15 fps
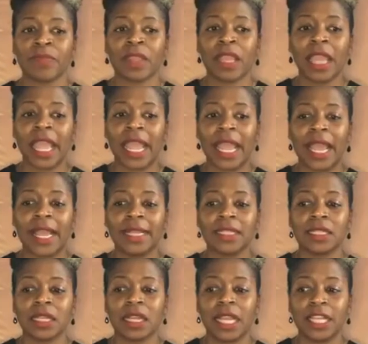And
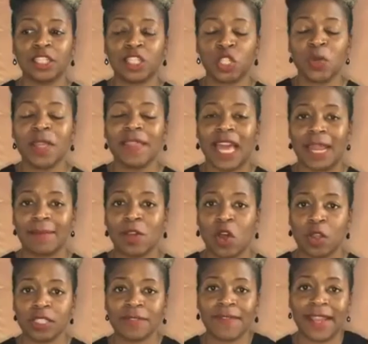in doing that, I'm
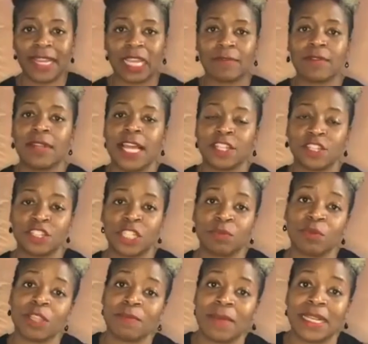cultivating a relationship
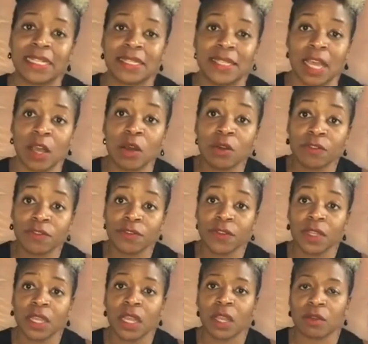with myself
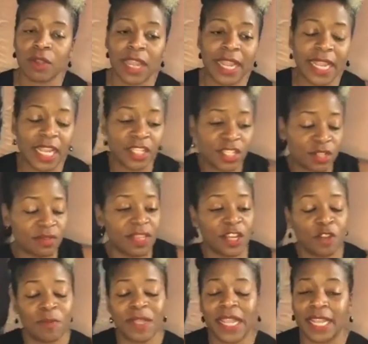right? And so then
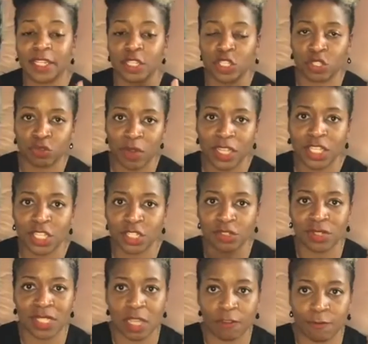you begin to trust
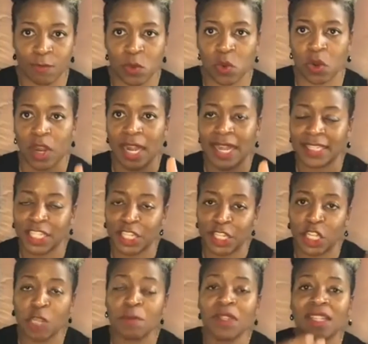yourself more, and it's a
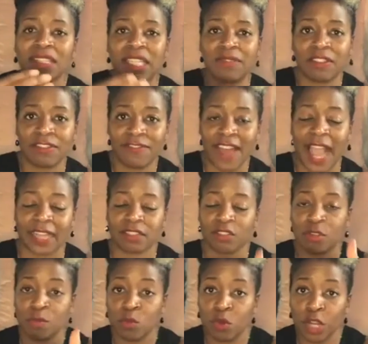cumulative effect.
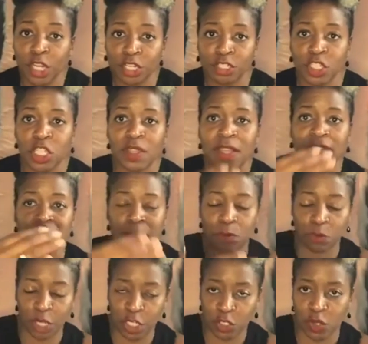The more you do this, the
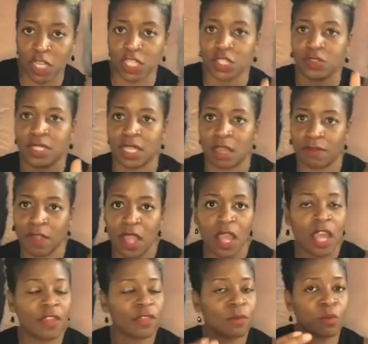more you trust
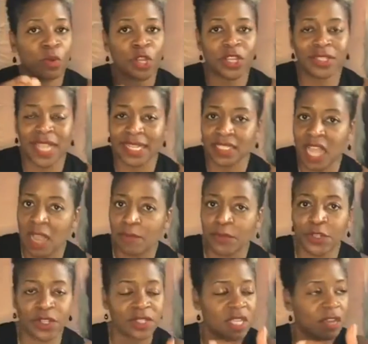yourself. The more you take time for
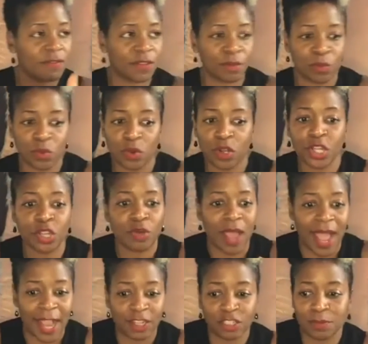yourself, the more you
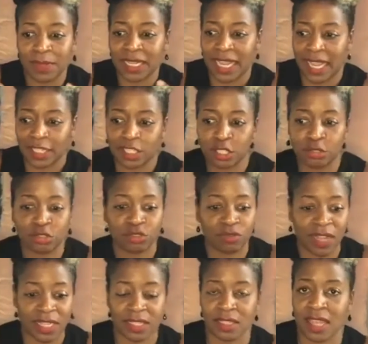actually begin to
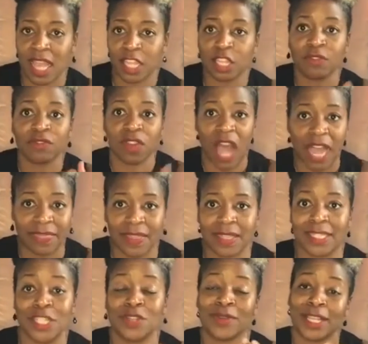trust that you've got
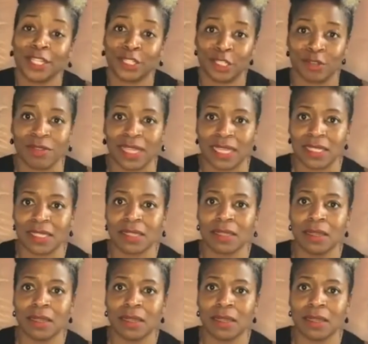this and you can do this.